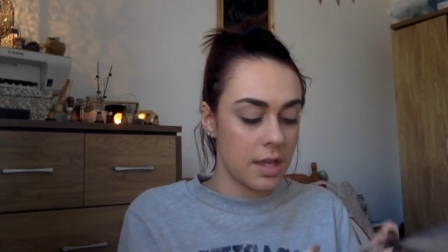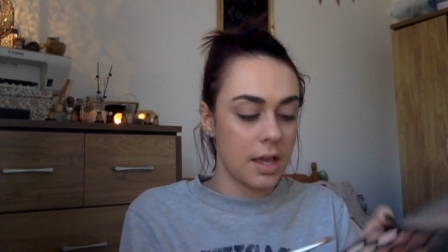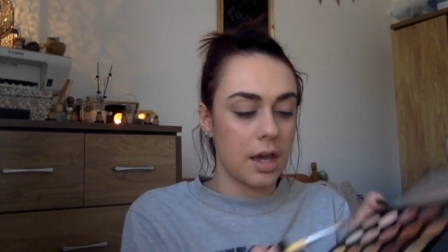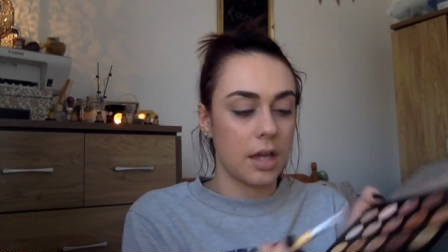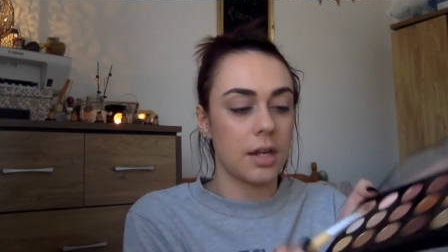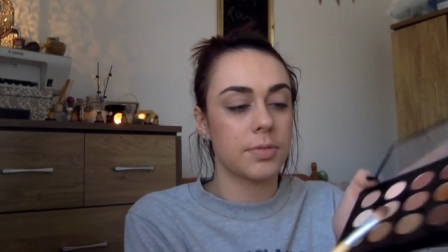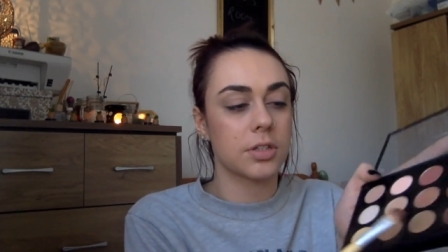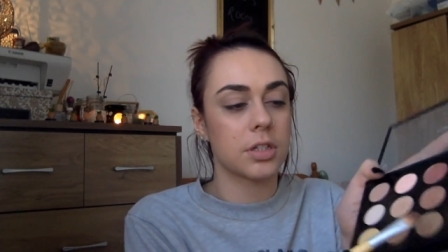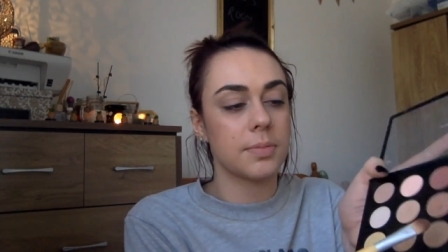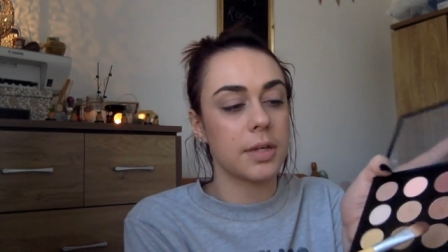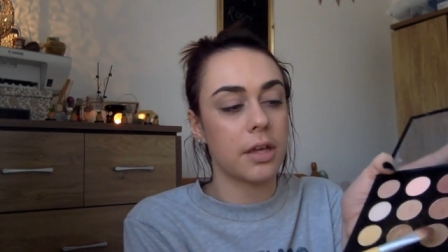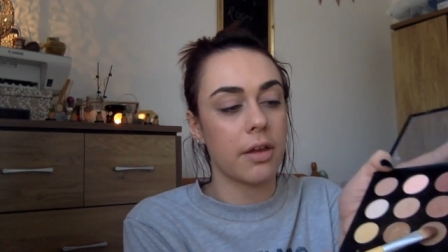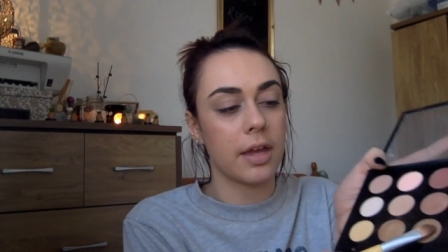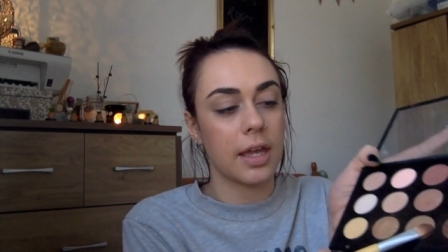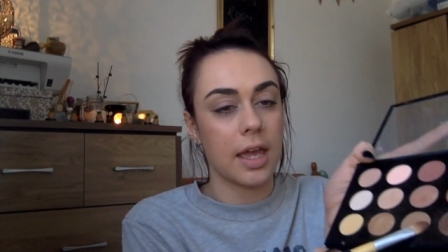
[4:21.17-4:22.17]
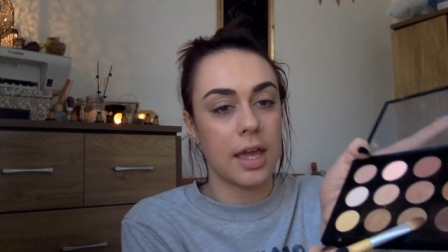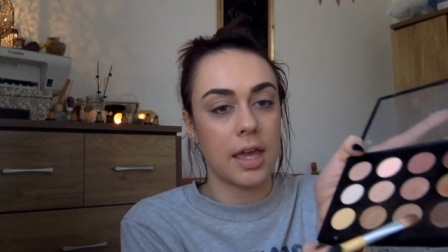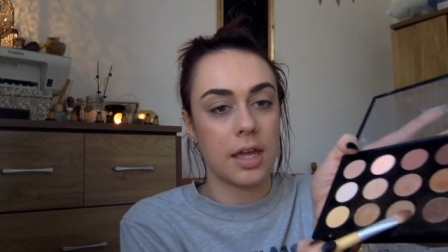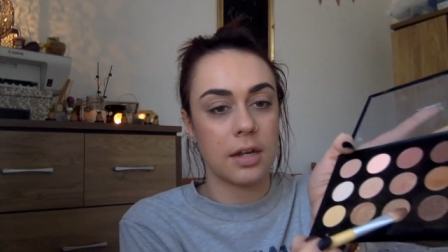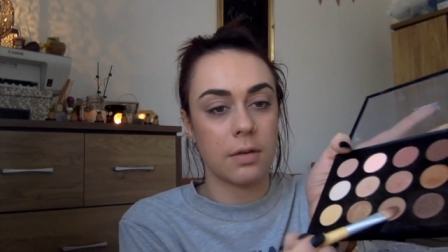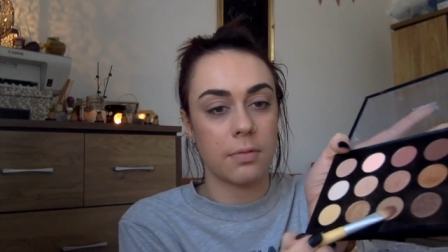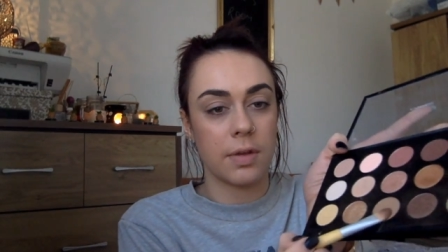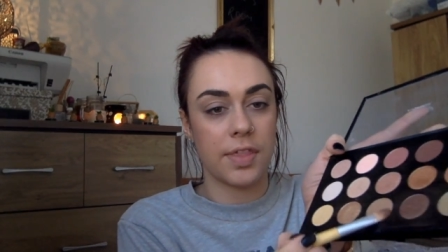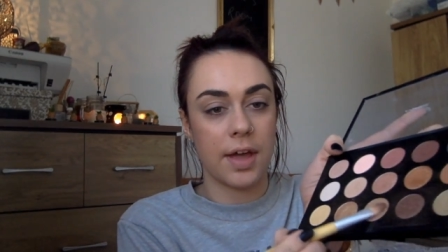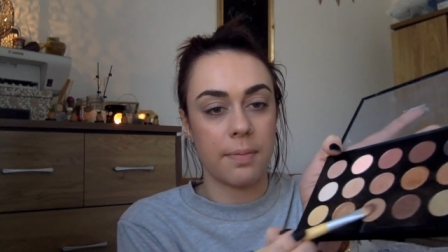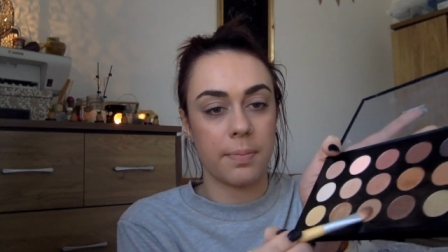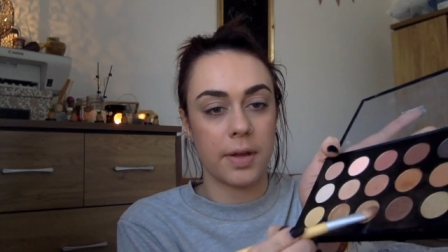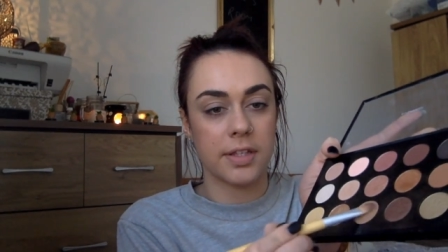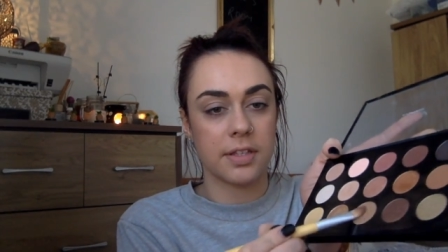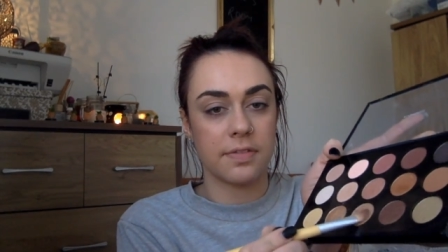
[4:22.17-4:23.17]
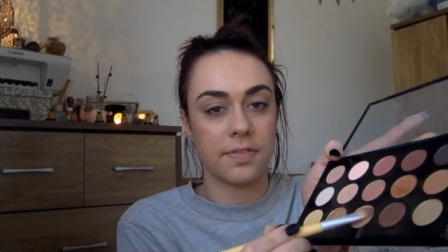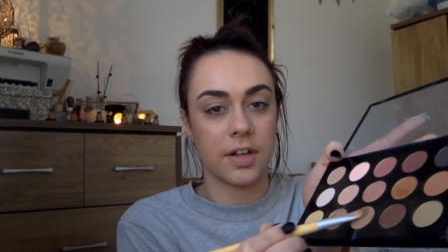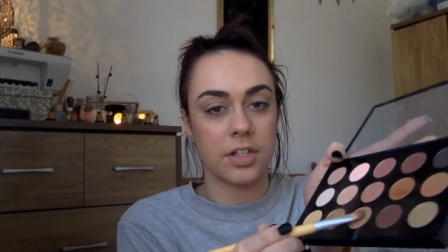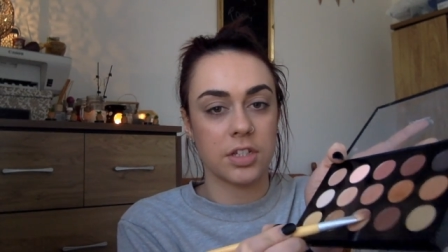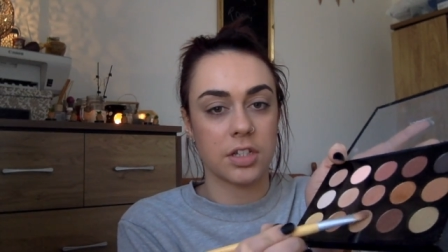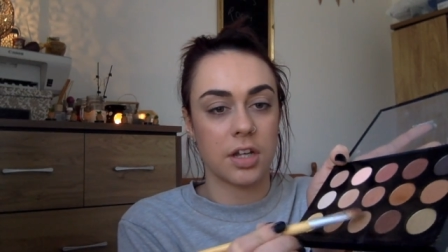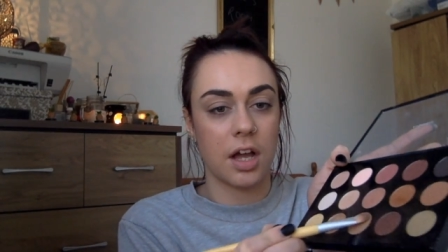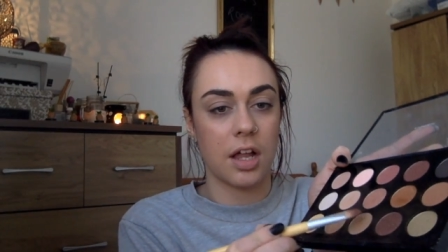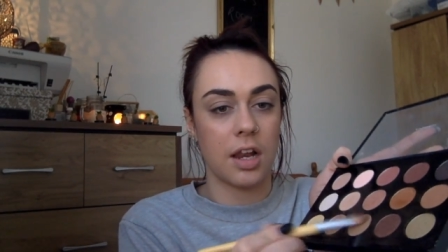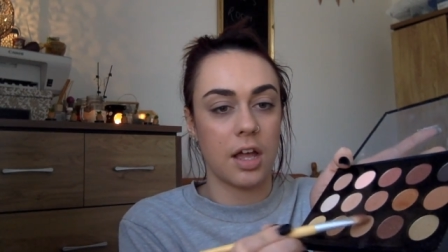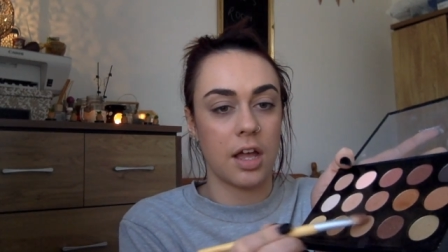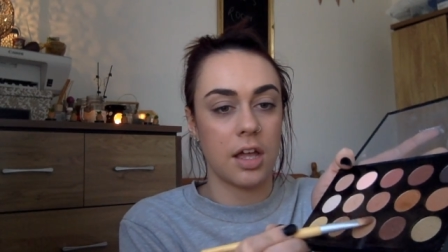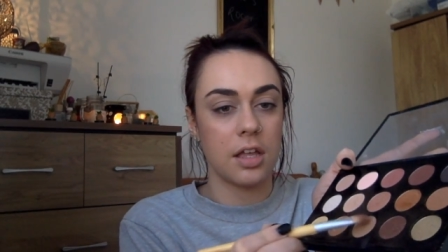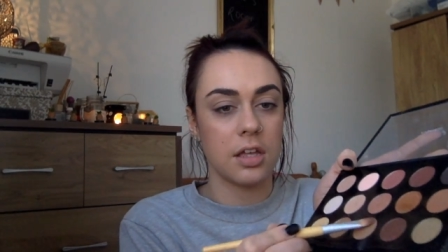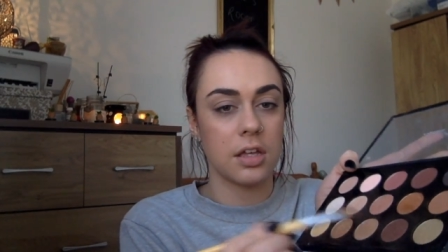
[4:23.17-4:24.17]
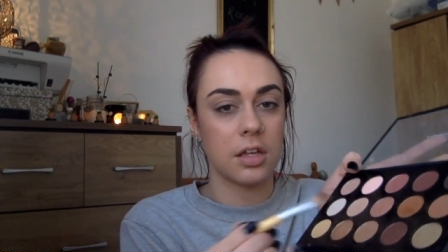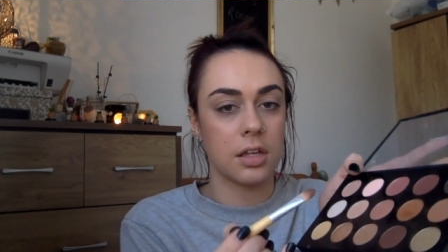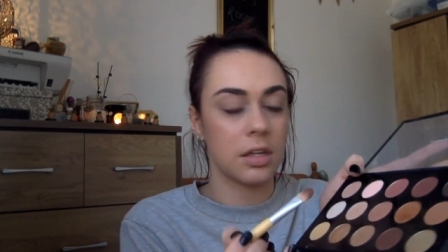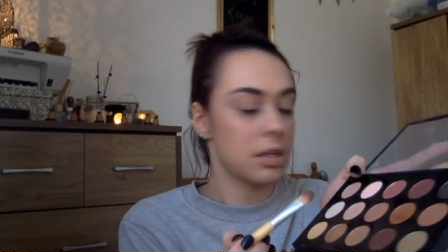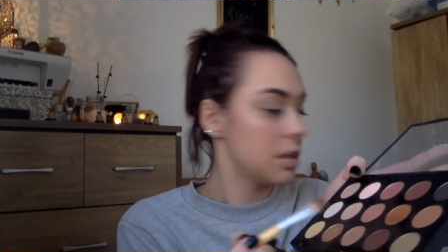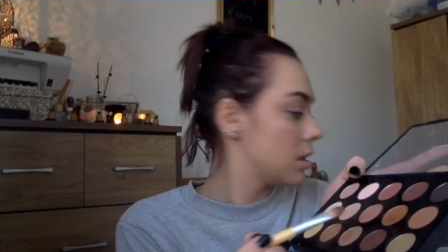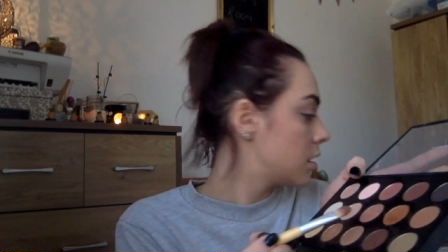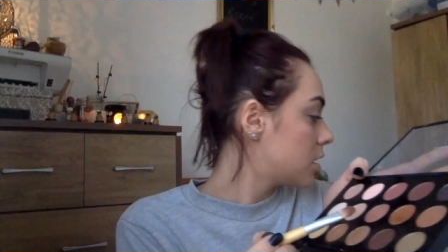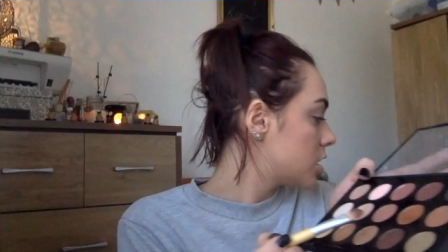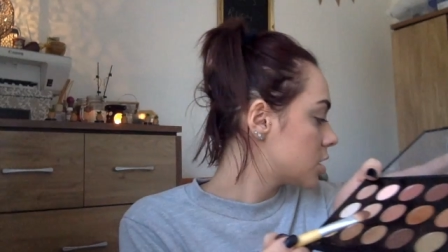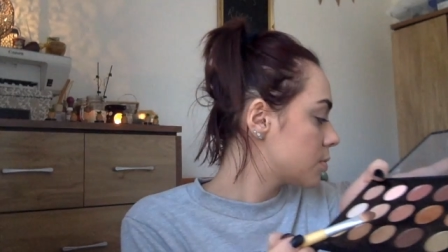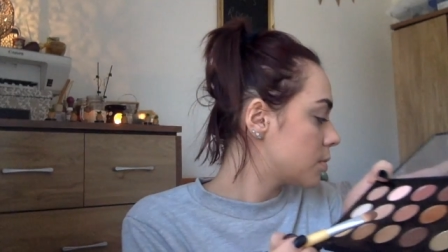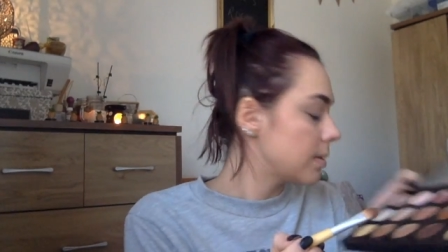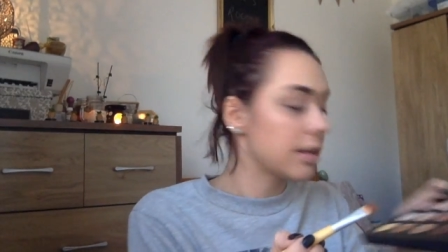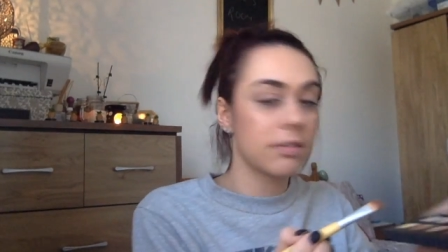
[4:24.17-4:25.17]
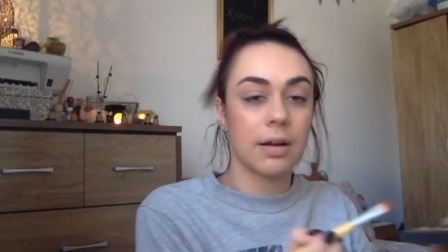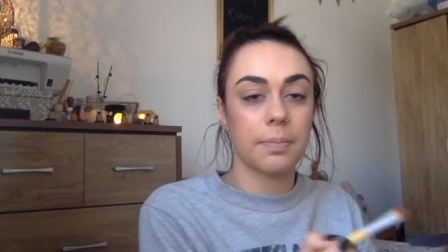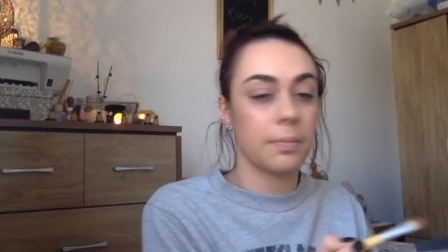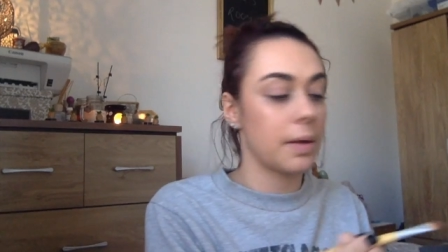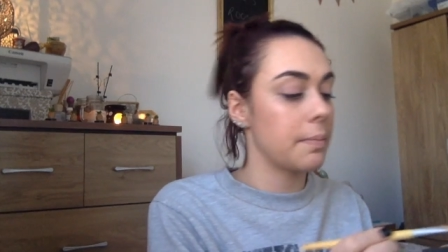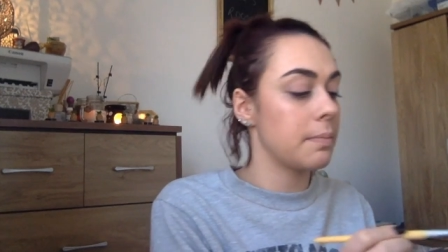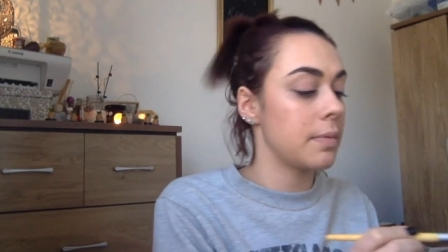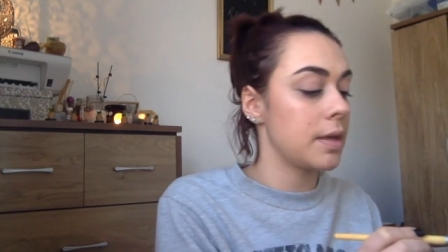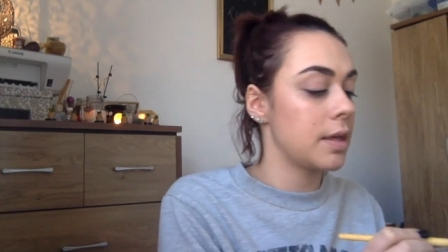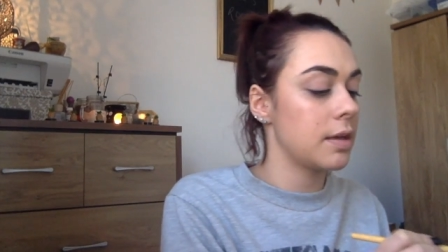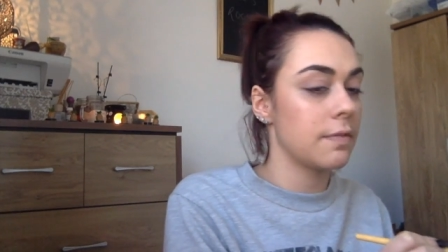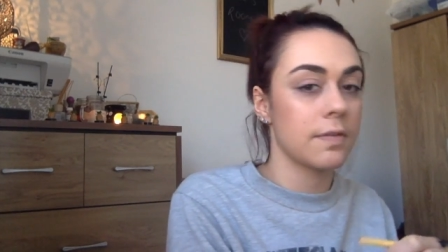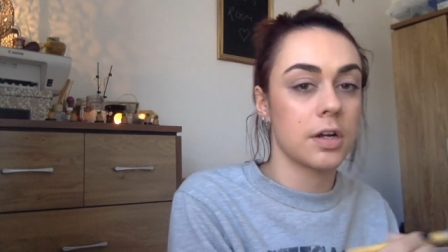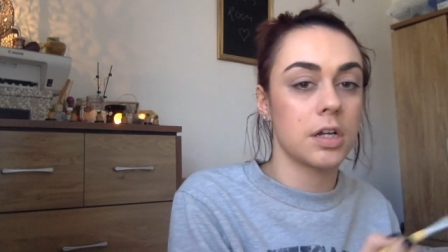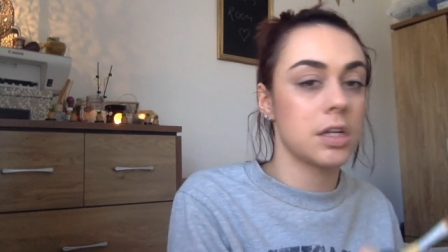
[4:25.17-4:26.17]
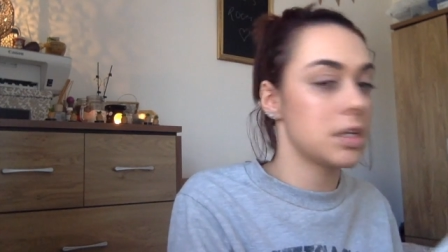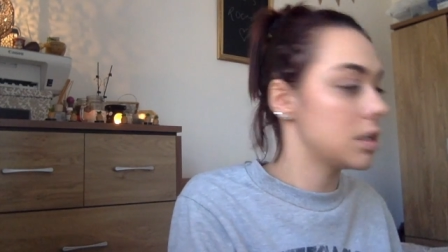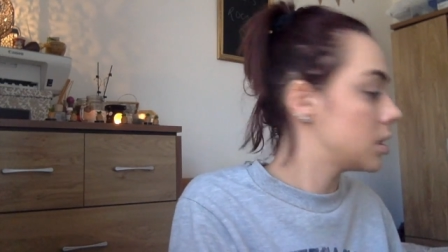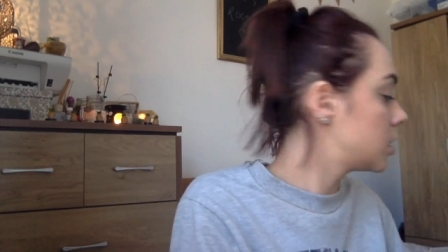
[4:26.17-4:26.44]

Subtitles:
And I'm just going to be going in with that Butter Fudge colour. Should probably grab my mirror.